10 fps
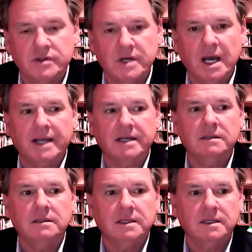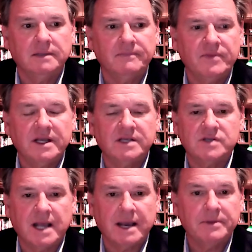not things
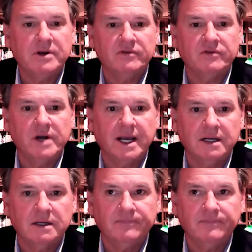that happen overnight.